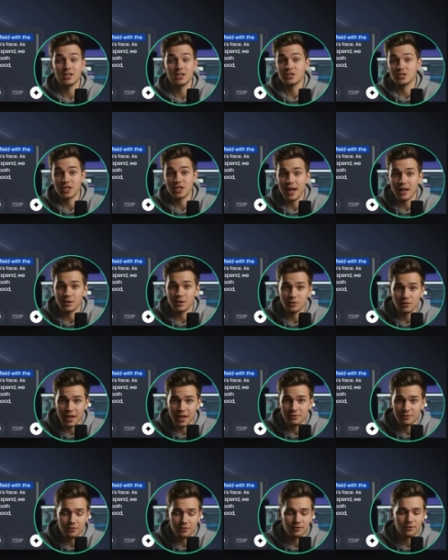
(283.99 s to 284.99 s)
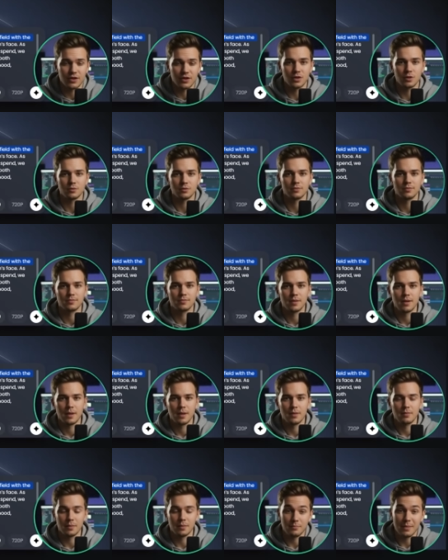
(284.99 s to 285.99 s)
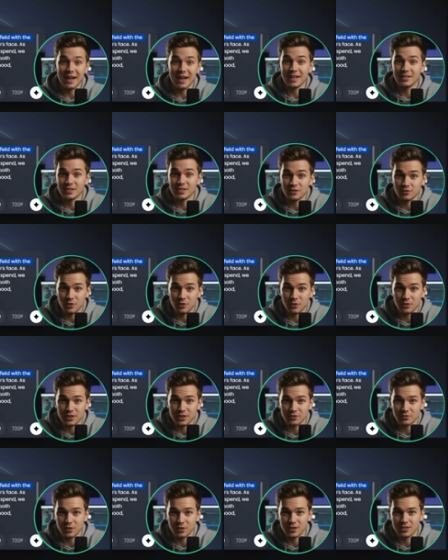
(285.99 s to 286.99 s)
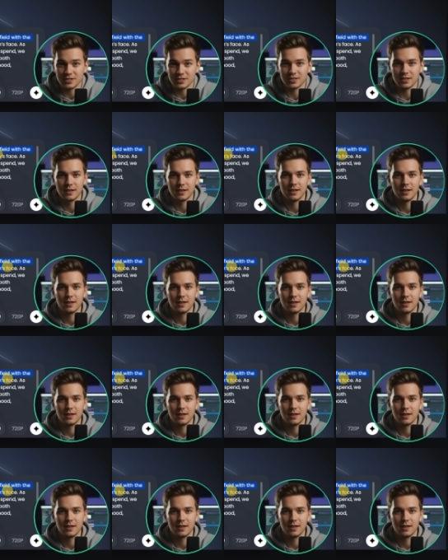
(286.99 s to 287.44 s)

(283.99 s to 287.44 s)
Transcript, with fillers: and shallow depth of field. The man is in focus first.